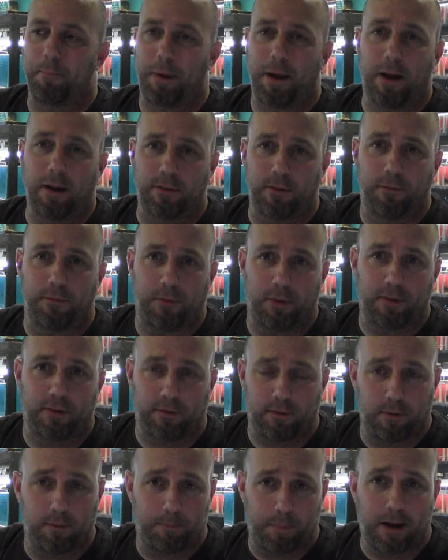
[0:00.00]
because
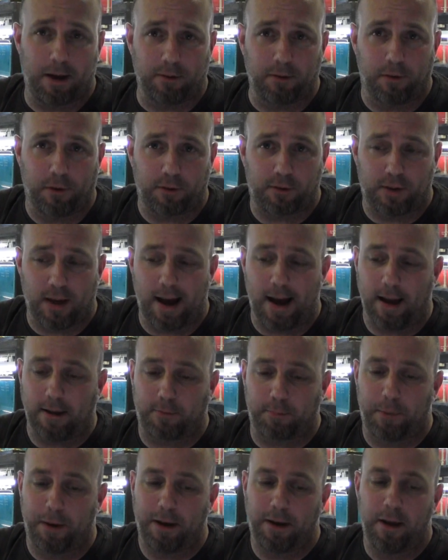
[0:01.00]
of their
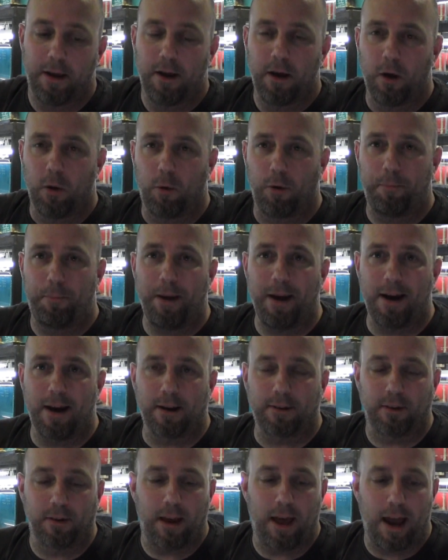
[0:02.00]
size. But with
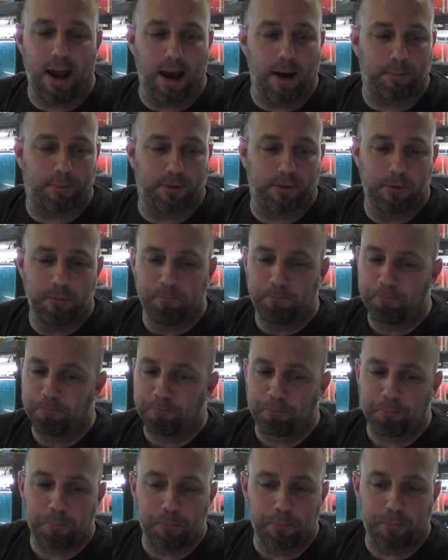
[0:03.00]
peacocks and haps,
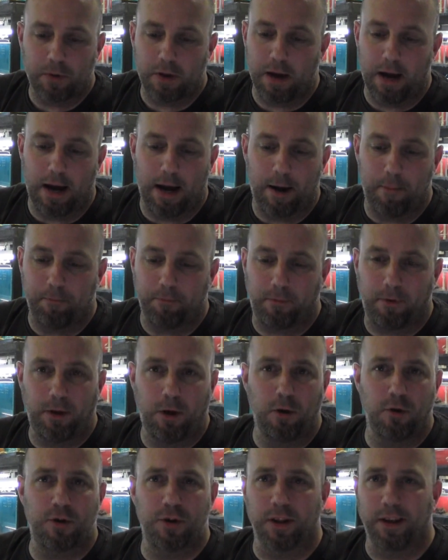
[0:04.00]

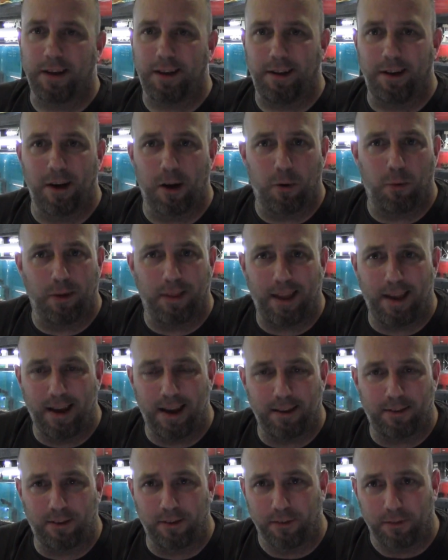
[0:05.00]
usually, you know, when they
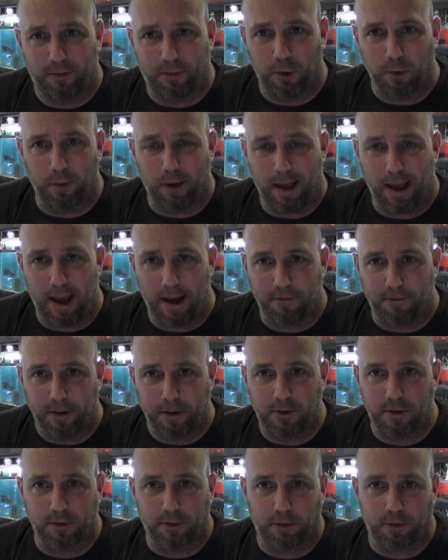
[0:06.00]
get to 2.5
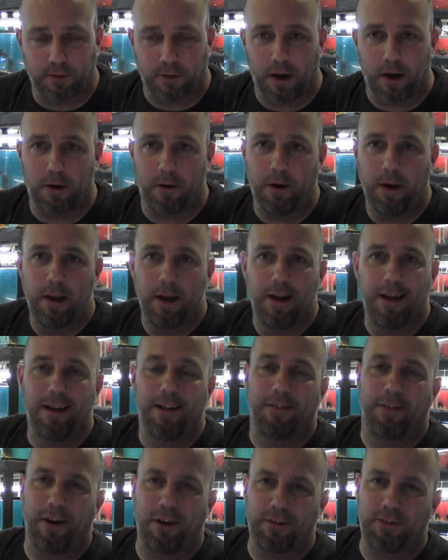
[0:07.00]
inches or so,
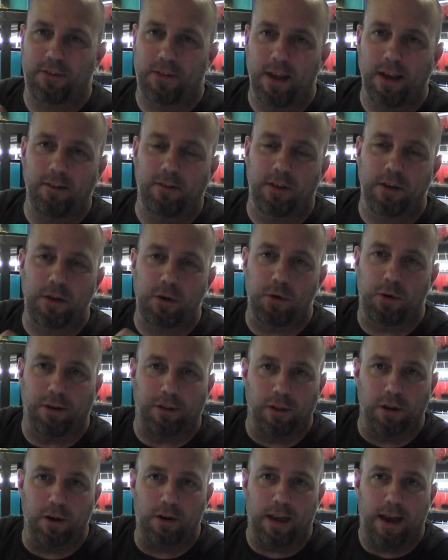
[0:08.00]
there's things that you
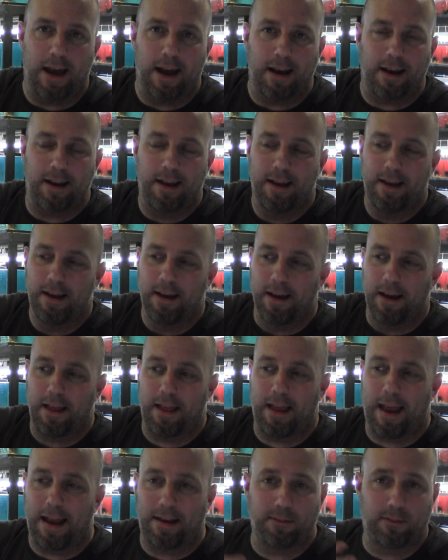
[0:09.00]
can look at
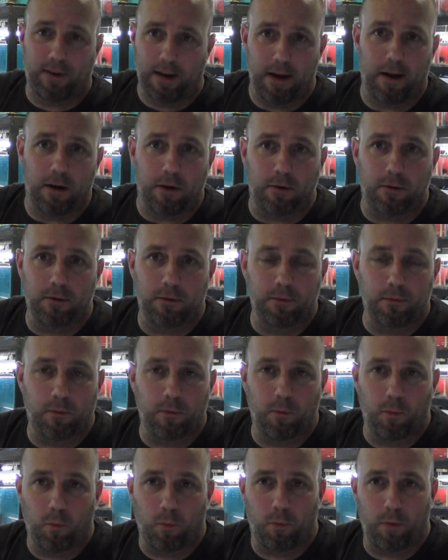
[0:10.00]
and tell
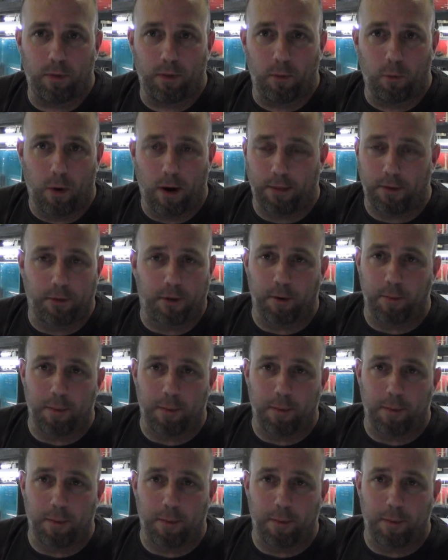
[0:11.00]
whether